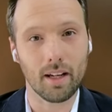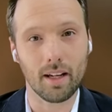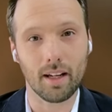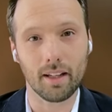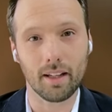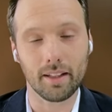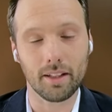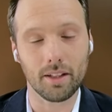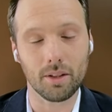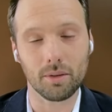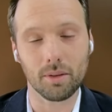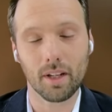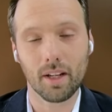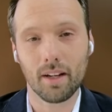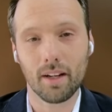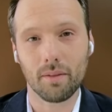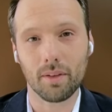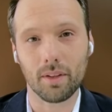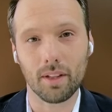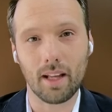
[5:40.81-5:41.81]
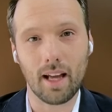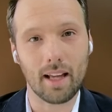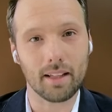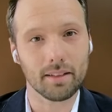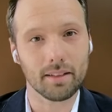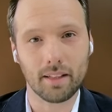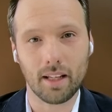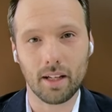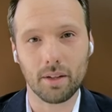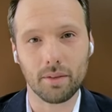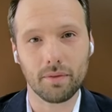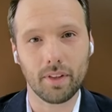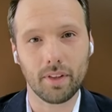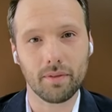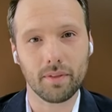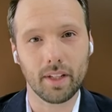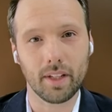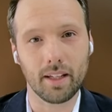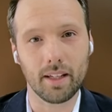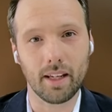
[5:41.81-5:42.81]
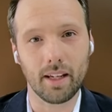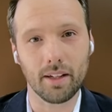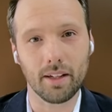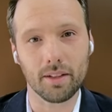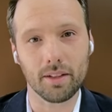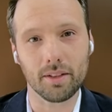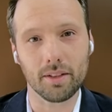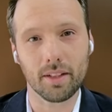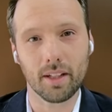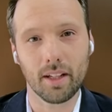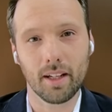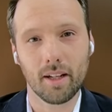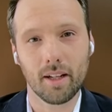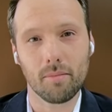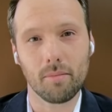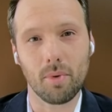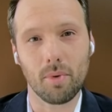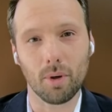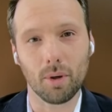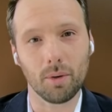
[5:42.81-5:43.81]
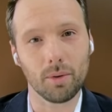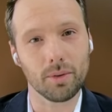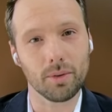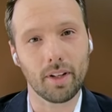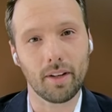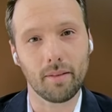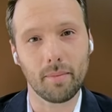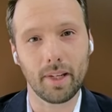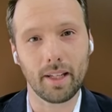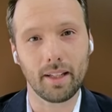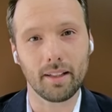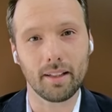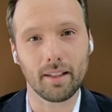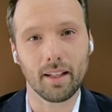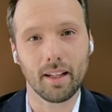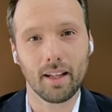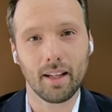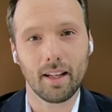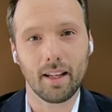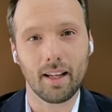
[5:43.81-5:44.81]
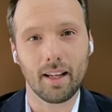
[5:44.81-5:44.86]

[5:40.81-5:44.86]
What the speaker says: For the last 10 or 15 years, borrowers have been